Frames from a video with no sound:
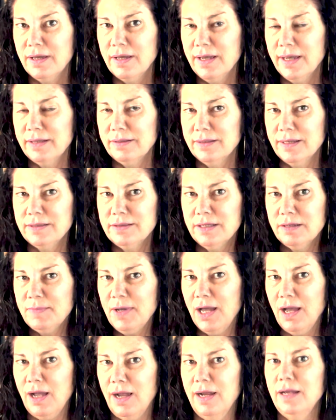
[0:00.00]
And let them
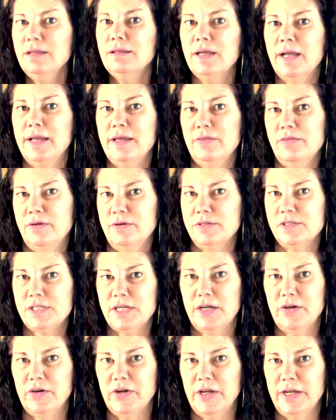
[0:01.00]
highlight those
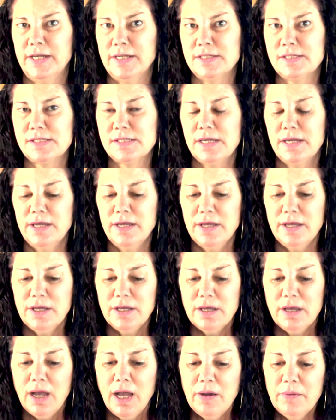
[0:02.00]
areas.
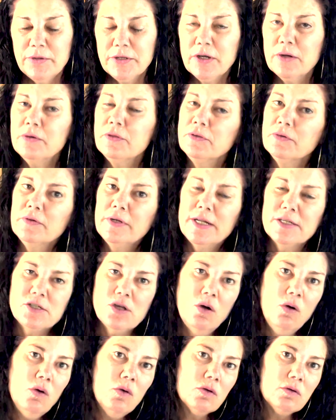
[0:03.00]
I would go through it as a
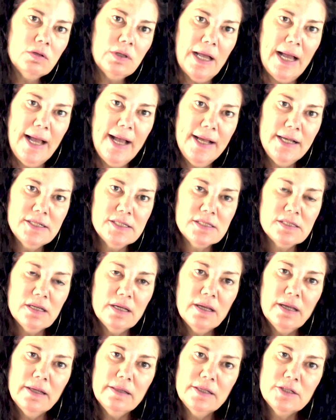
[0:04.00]
whole class
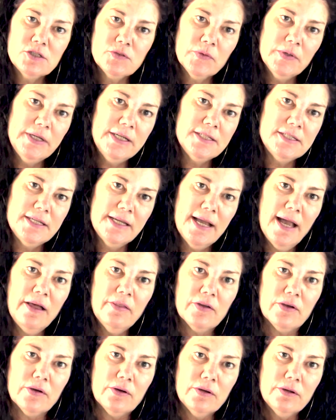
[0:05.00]
and let's read it
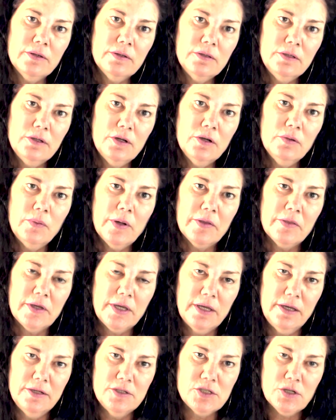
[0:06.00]
together. You know what? The
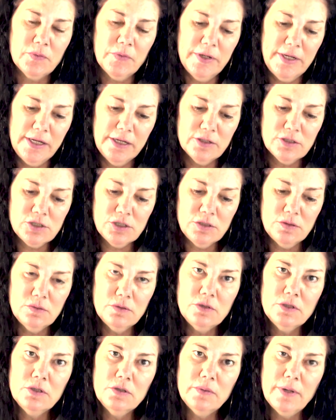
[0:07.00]
kids are reading it to
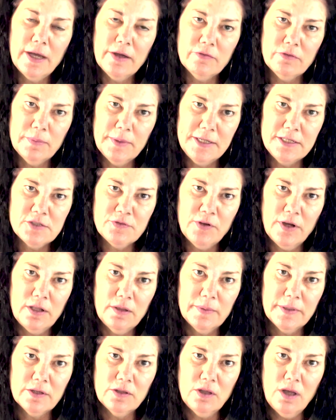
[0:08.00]
you. Everybody's
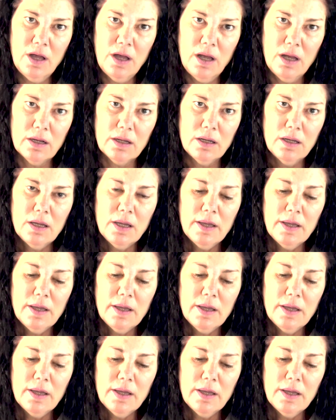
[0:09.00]
following along.